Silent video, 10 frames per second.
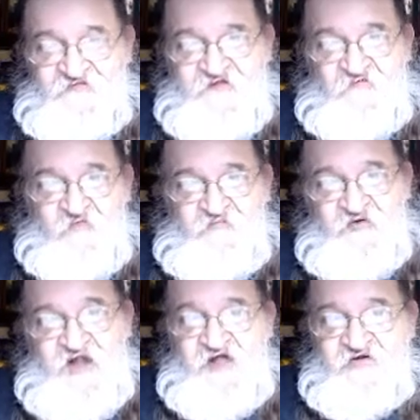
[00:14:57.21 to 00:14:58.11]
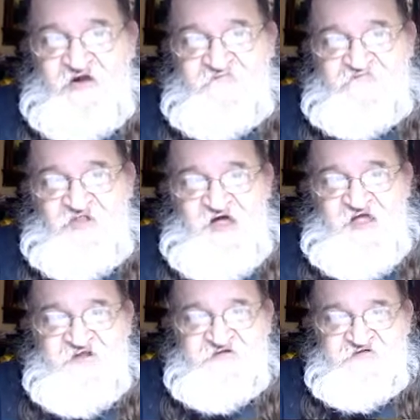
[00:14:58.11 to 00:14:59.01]
that will put out enough
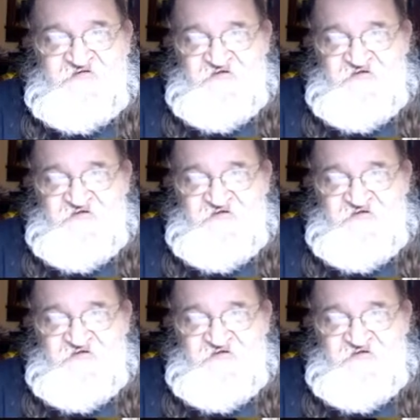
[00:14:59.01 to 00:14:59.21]
light